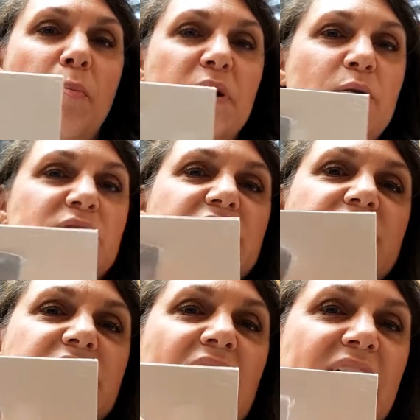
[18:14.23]
but it was
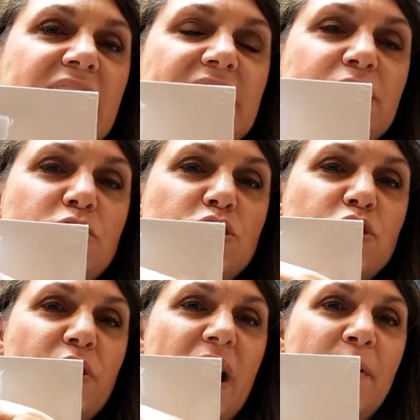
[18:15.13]
this tiny little
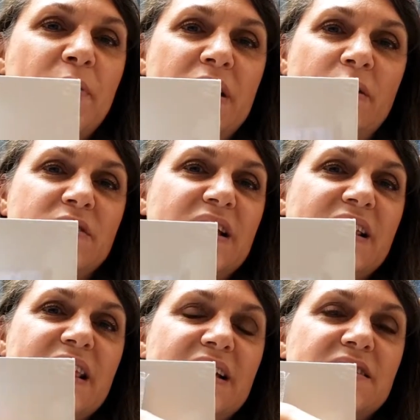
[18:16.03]
scrap and I was
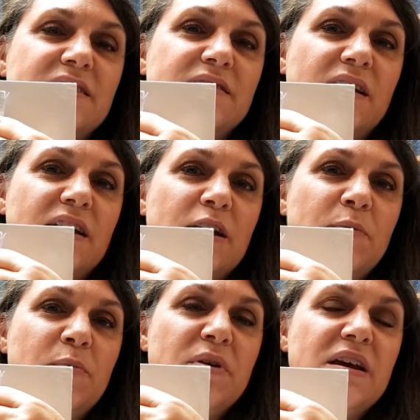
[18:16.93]
like, that's not going to
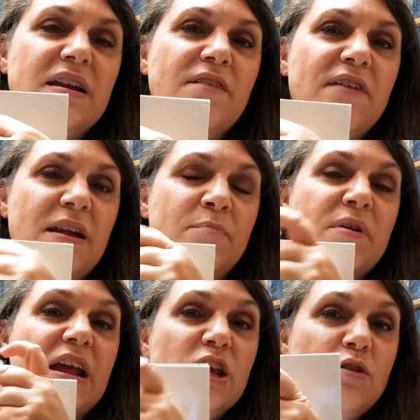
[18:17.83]
be big enough. And,
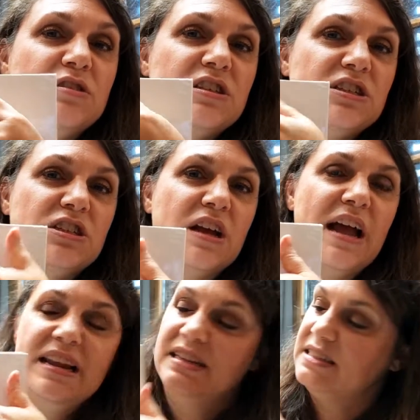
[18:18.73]
but I used this to
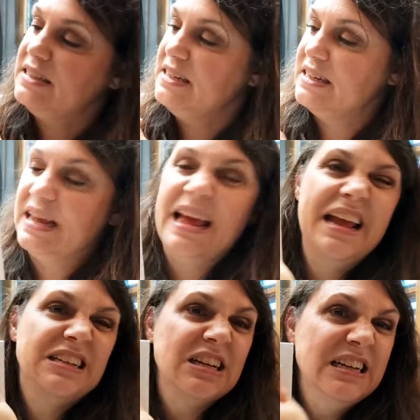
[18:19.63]
kind of see to
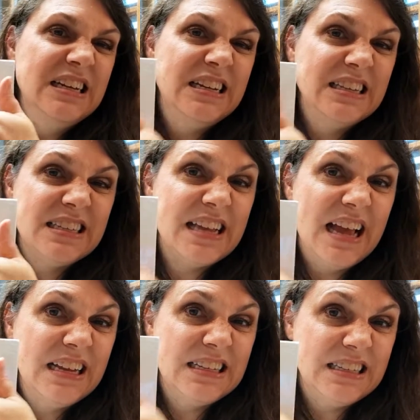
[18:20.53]
gauge, is
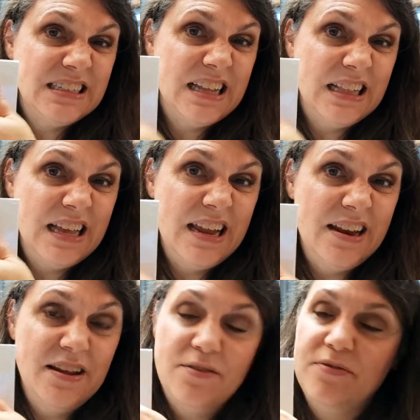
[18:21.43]
that, is that light
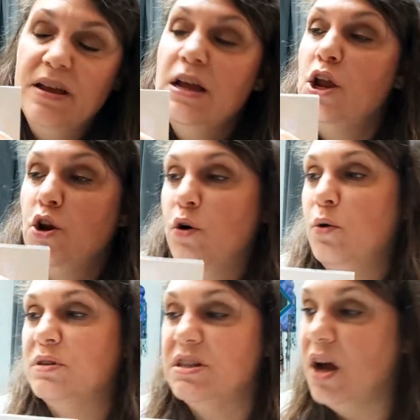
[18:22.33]
enough? No,
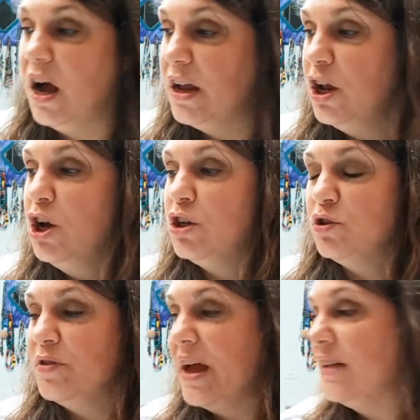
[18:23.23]
it was not.
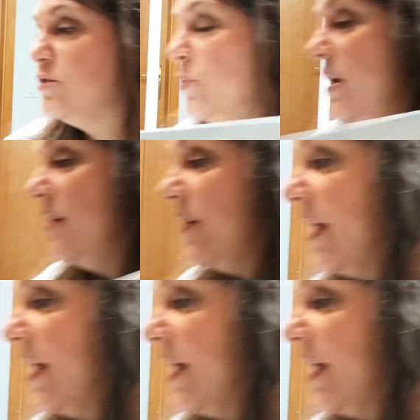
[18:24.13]
So that's when